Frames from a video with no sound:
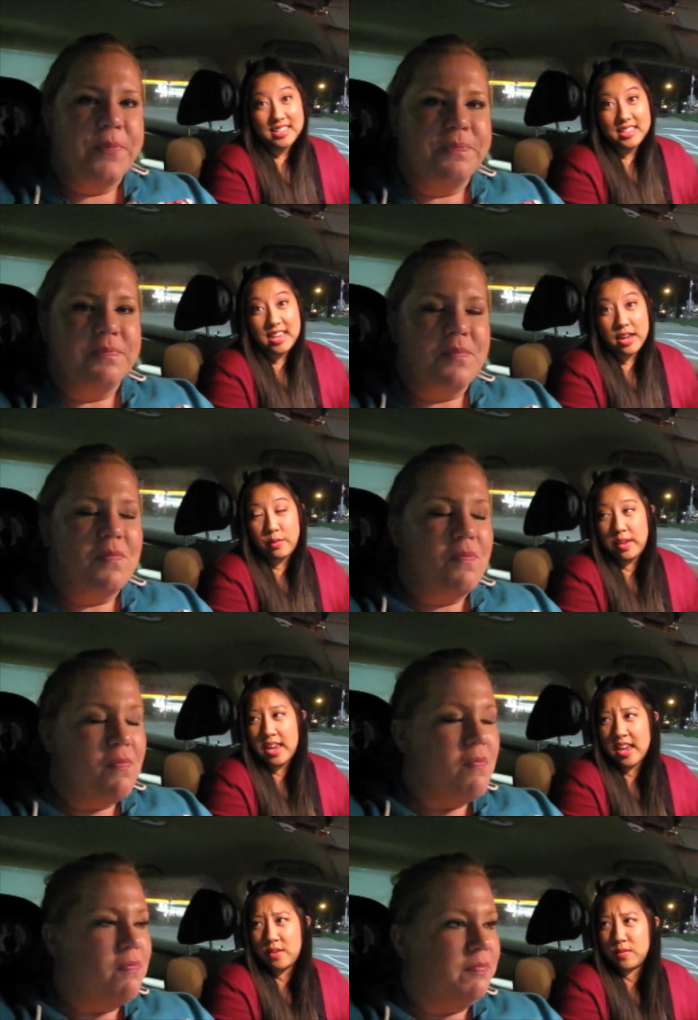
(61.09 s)
Speaker 1: Yeah, we
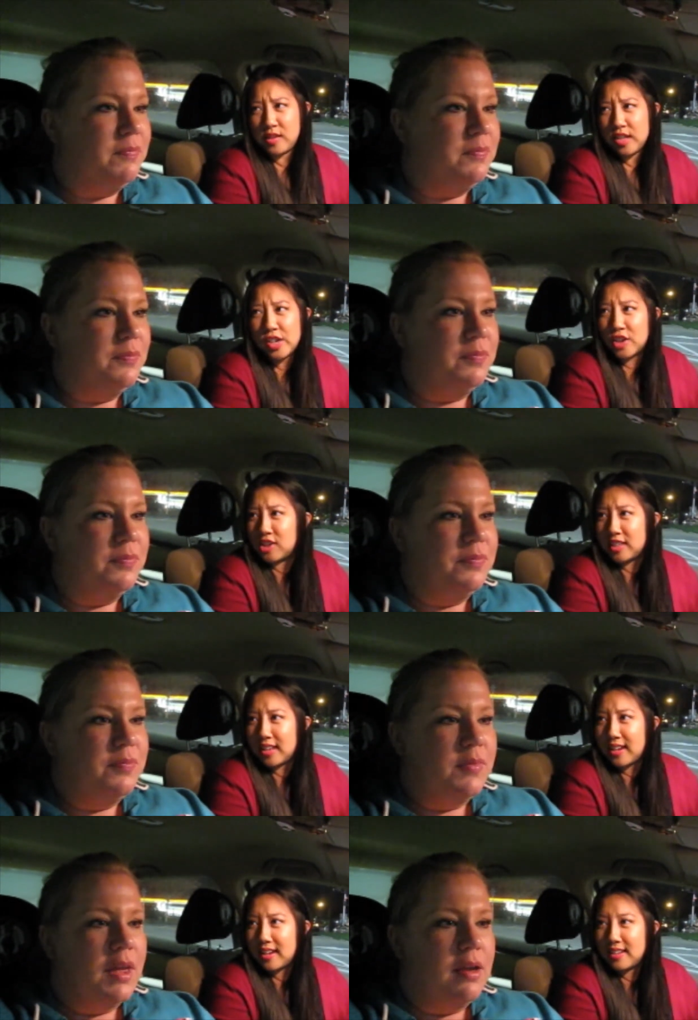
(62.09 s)
ate really
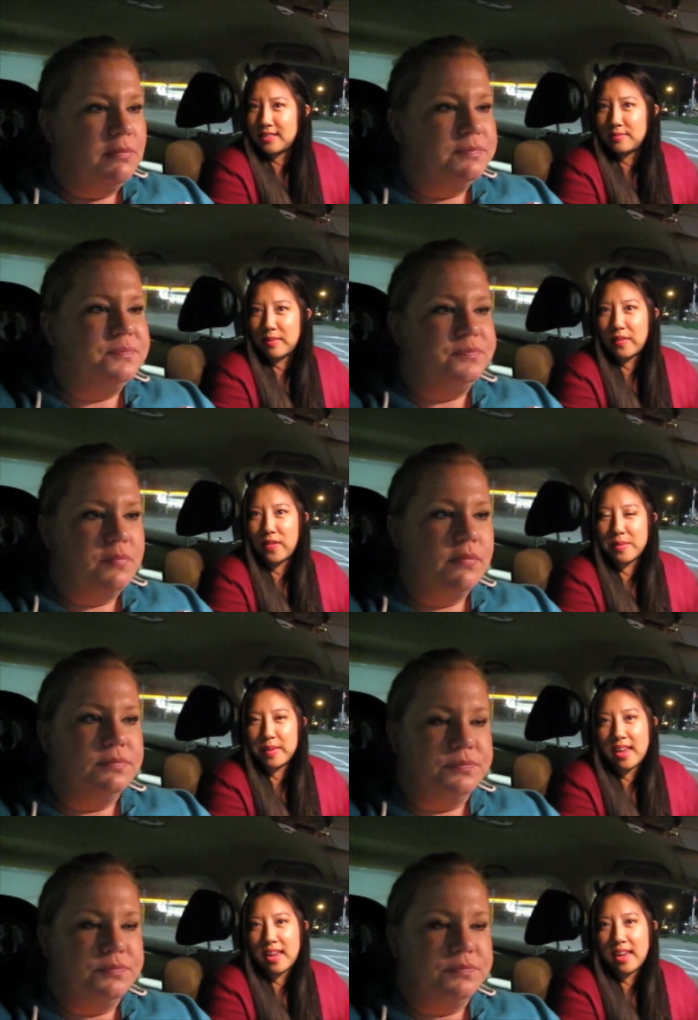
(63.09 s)
early. My family